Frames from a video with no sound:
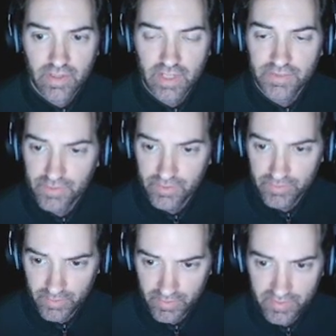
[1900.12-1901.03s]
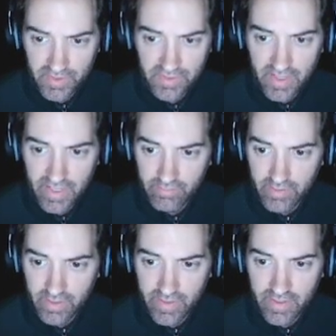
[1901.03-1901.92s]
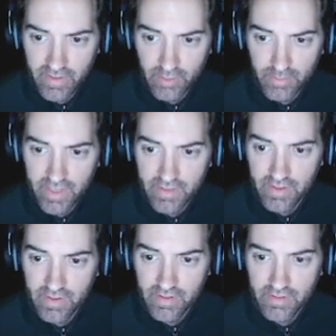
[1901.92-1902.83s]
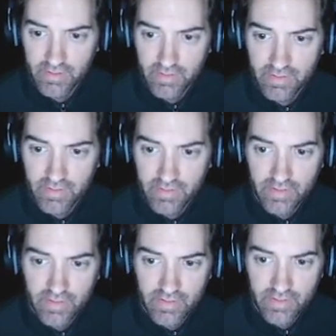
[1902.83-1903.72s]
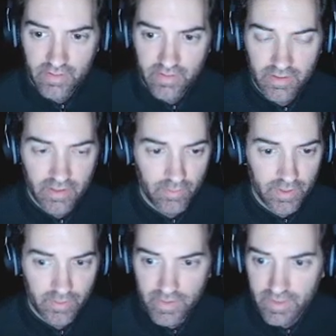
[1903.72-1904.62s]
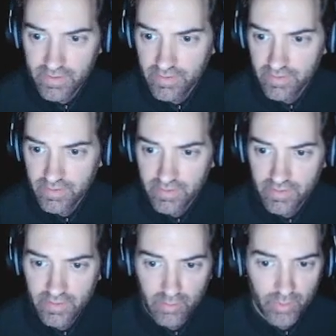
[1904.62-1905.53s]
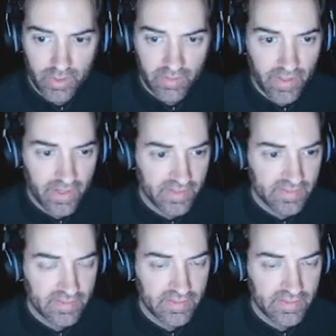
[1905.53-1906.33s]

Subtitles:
I also just noticed it says Ivan in that hut back there. I wonder what the point of that is.